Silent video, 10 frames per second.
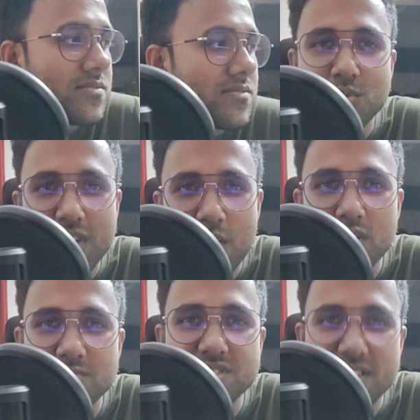So now
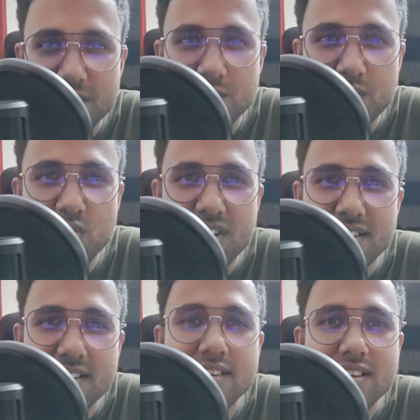comes the number
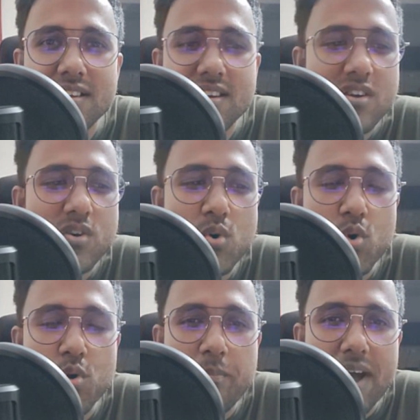1,
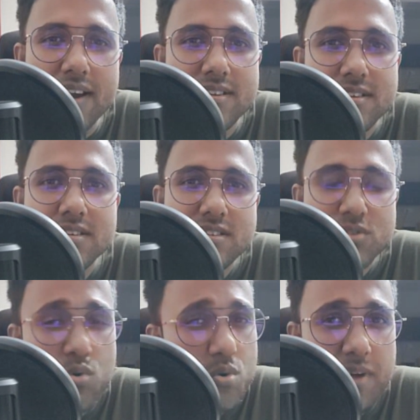CodePad.
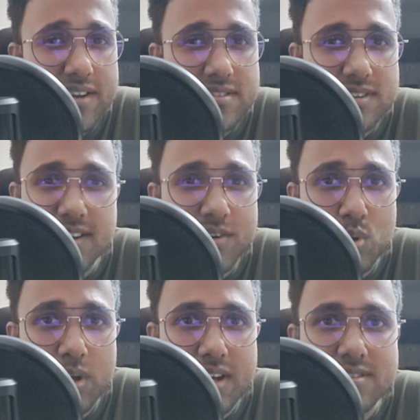CodePad is really
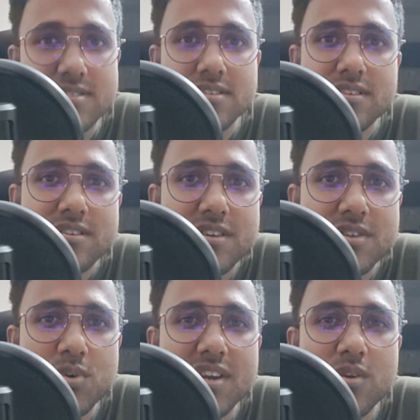cool, guys.
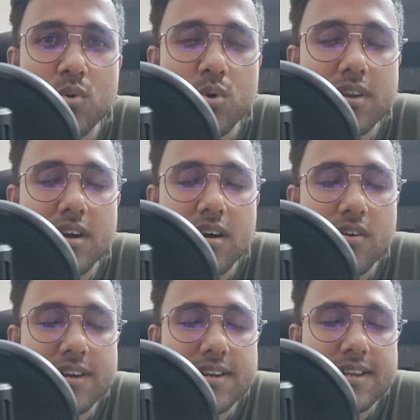You can code
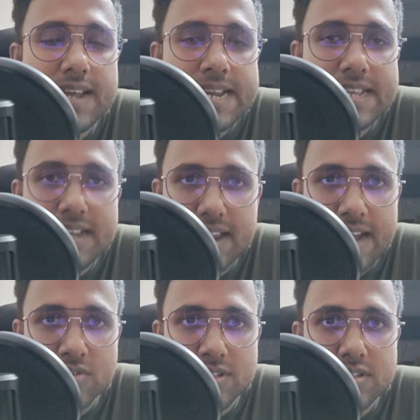on it in any
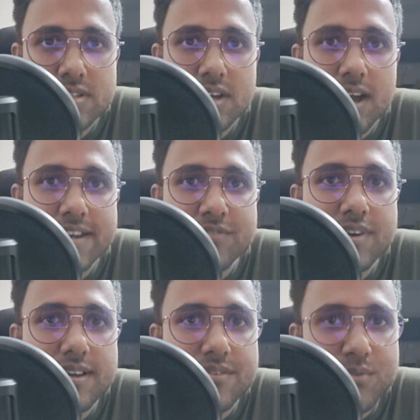language, and it
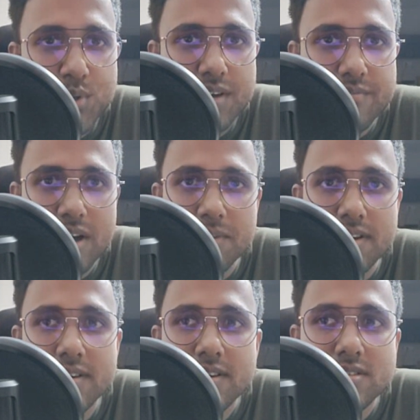will give you the environment.